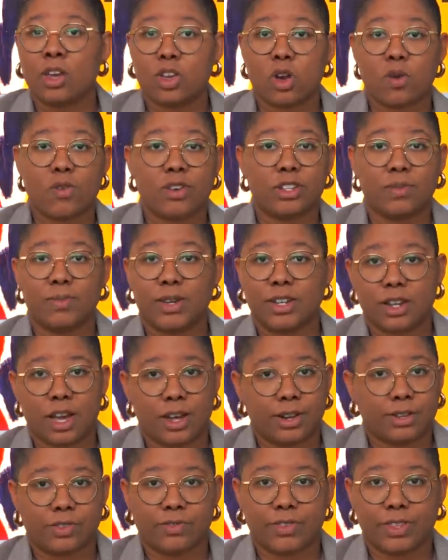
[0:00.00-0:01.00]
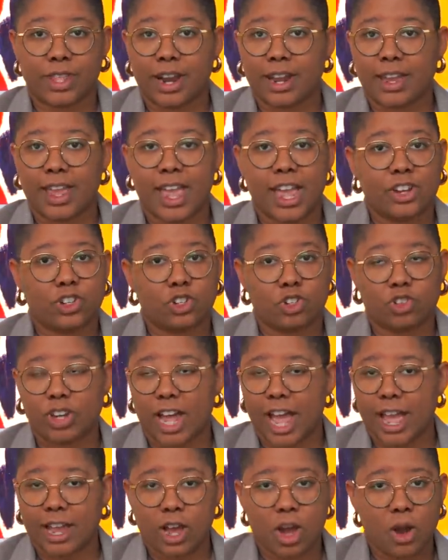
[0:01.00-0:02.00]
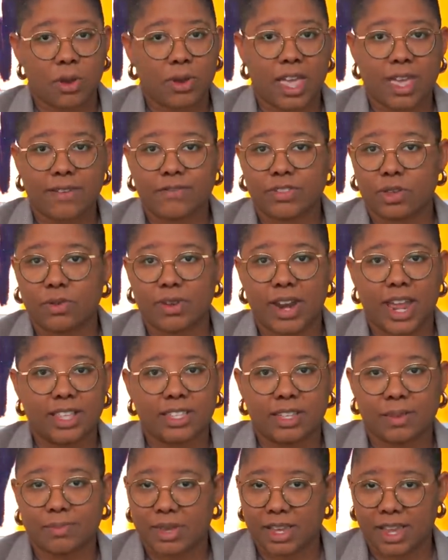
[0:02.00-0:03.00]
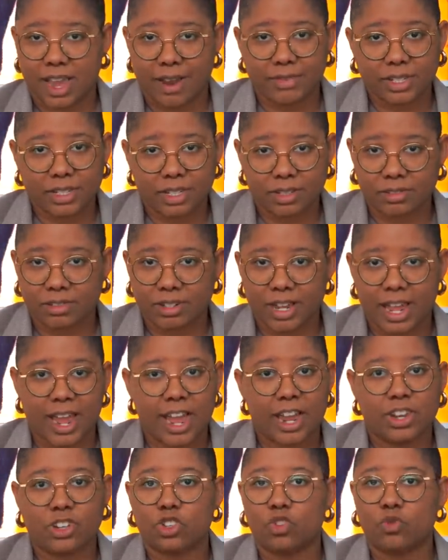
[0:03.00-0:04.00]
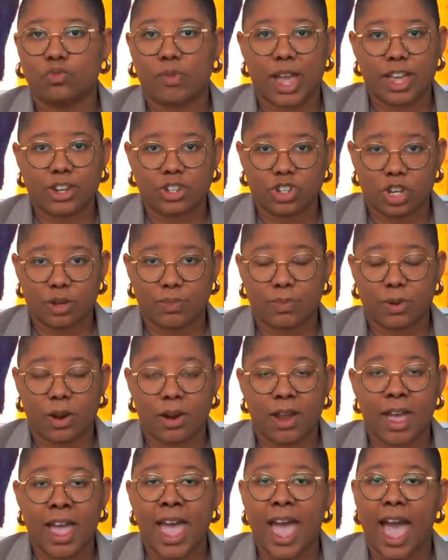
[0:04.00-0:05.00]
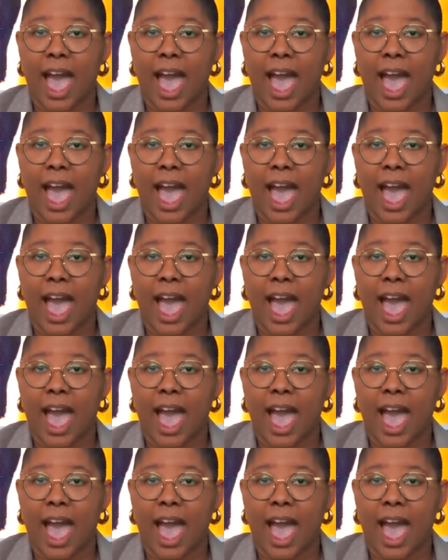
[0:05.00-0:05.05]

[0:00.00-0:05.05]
going to McDonald's for that occasional Diet Coke, even though it ends up being every single day. It's just way cheaper.